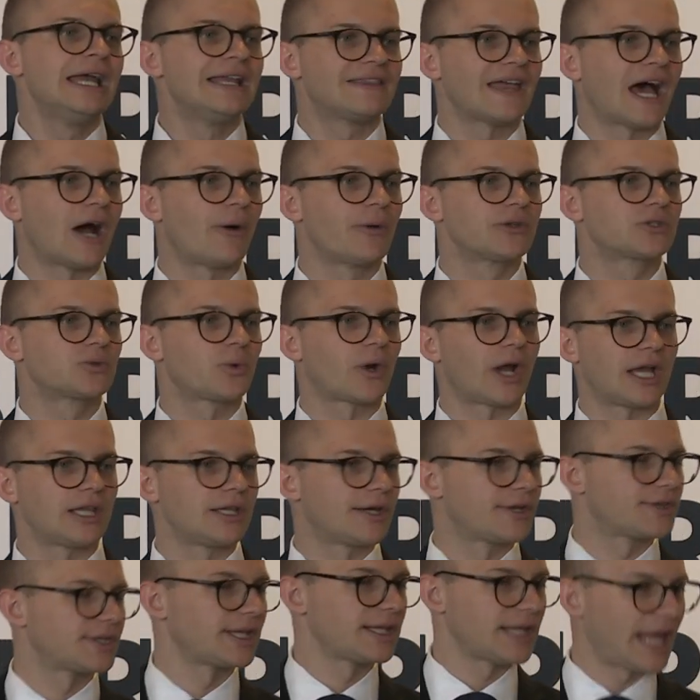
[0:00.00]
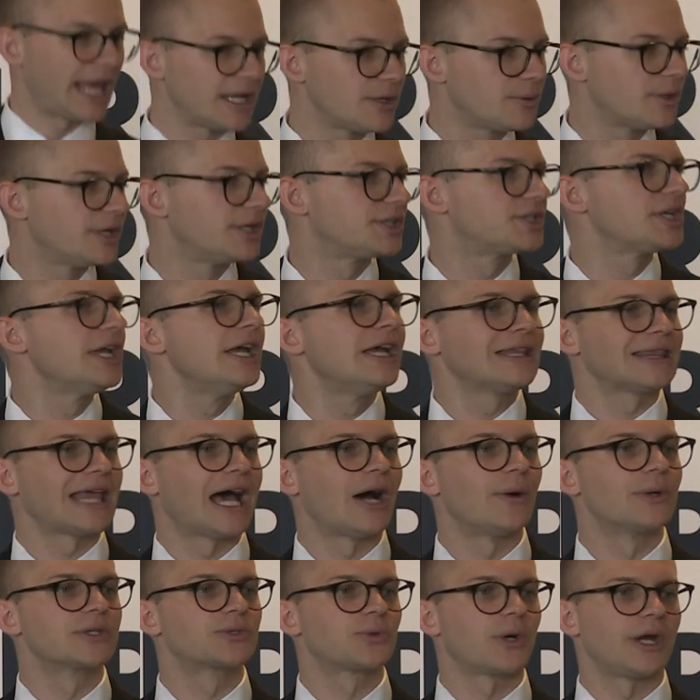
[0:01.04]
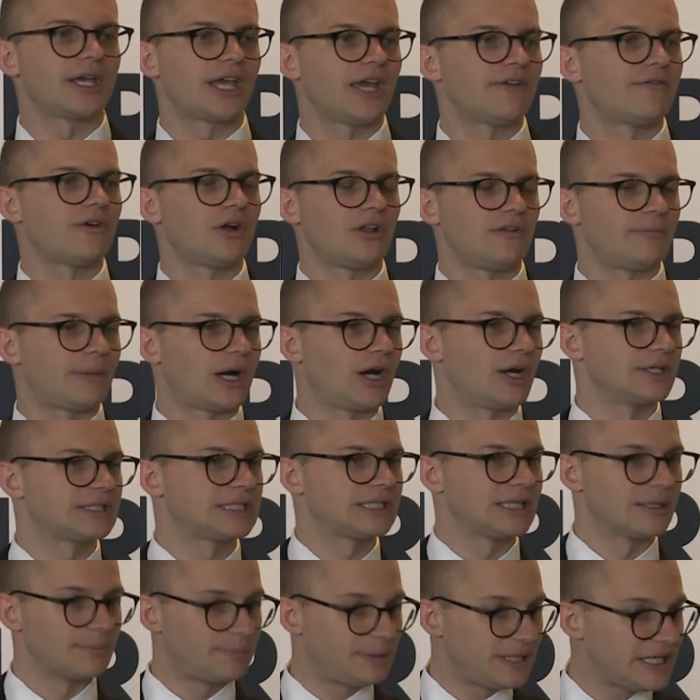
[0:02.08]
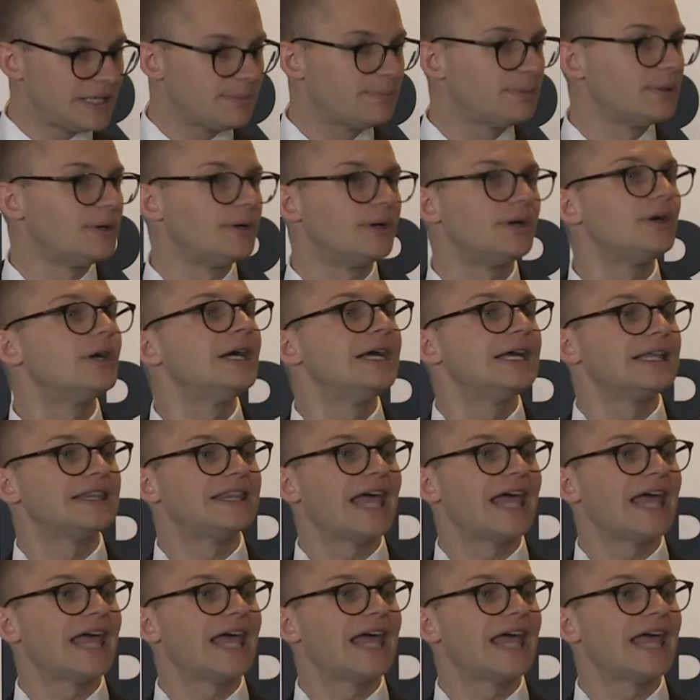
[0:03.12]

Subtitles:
That was where I learned the language. That was where I gave all of my heart to the people.